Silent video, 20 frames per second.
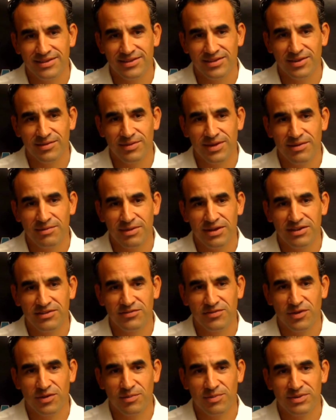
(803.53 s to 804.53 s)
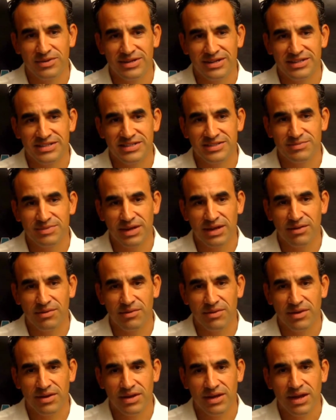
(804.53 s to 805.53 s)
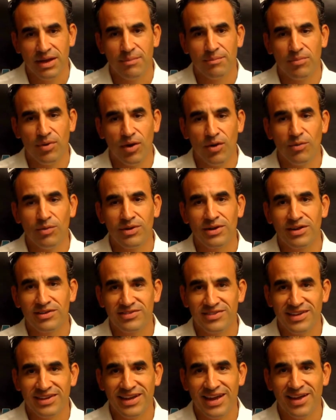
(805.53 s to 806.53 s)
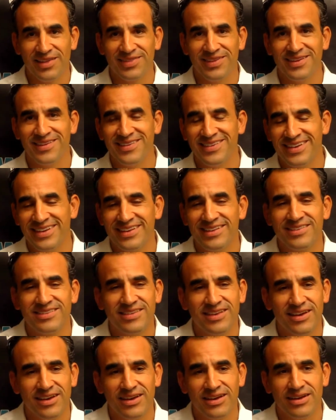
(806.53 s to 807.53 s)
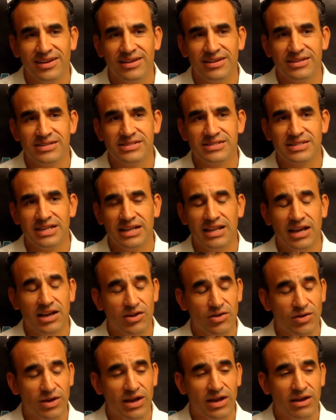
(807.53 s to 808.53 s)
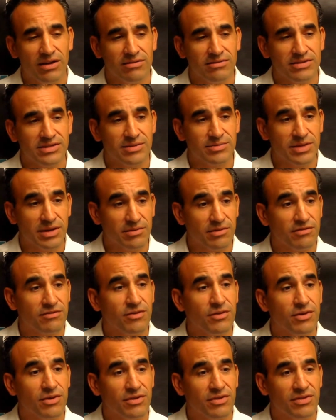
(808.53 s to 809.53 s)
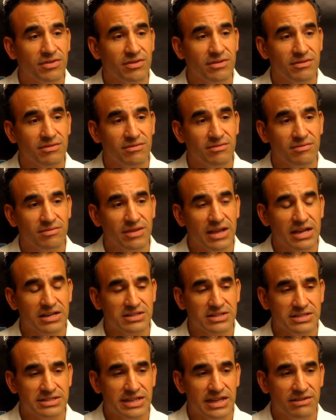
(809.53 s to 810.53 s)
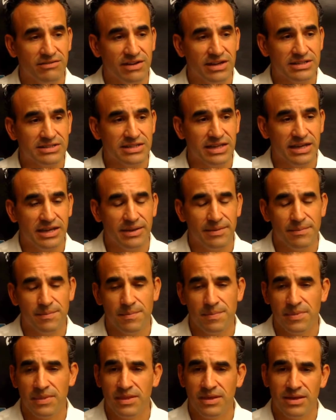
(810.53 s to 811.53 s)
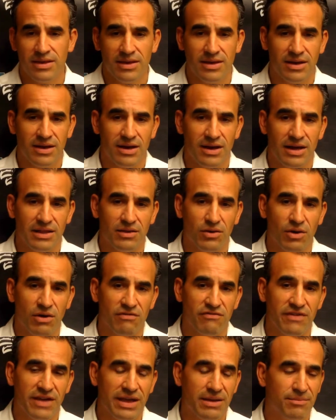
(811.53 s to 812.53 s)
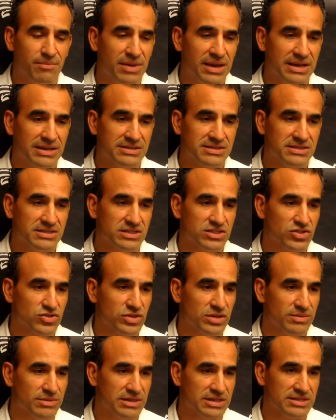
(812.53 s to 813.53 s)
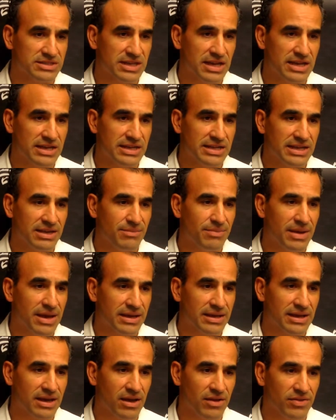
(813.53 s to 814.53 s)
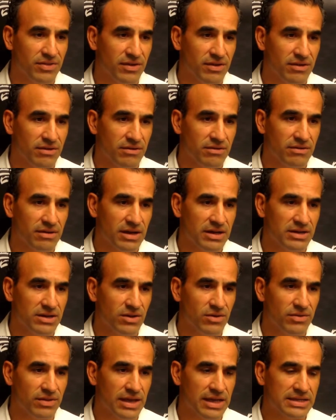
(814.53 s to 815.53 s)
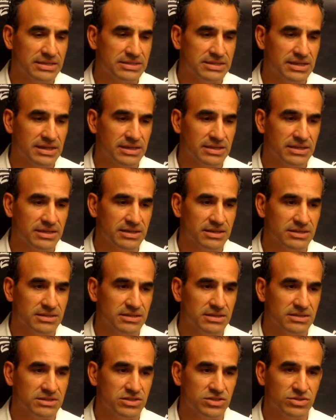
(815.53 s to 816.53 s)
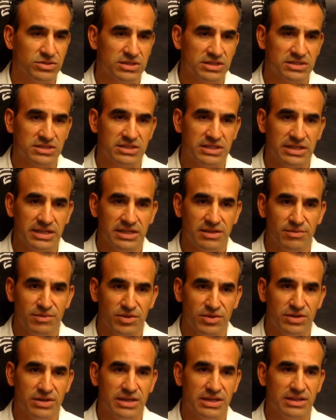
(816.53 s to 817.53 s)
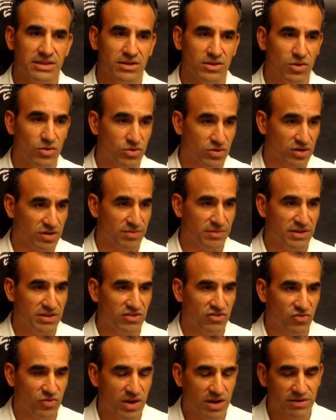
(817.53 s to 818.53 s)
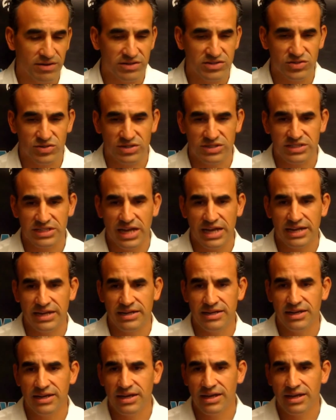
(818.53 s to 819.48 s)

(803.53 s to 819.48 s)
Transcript: I'm not much for predictions, but bold one I'll stick out there is sellout crowd September 4th, nationally televised game. I know our fan base is extremely excited to get back out there. I know that the Azusa City community and the local communities around us are excited.